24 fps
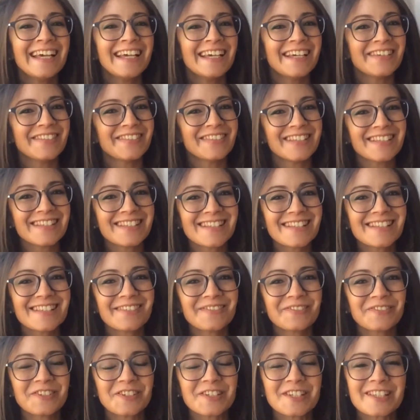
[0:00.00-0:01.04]
If this is the
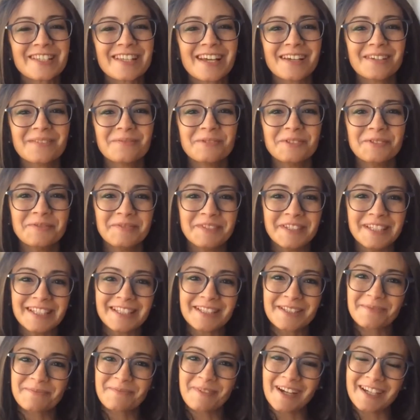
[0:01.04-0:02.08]
first time we
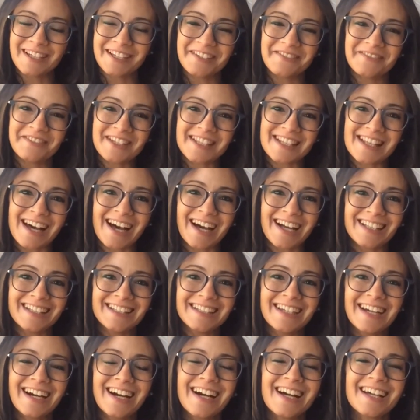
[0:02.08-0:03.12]
meet, my name is
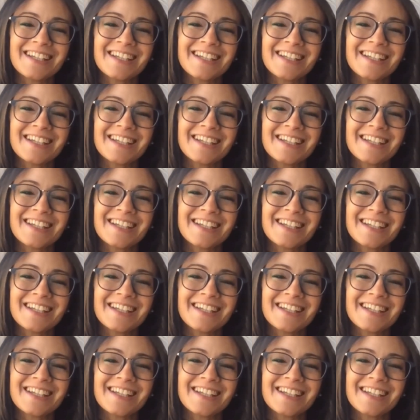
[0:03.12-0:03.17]
Alia,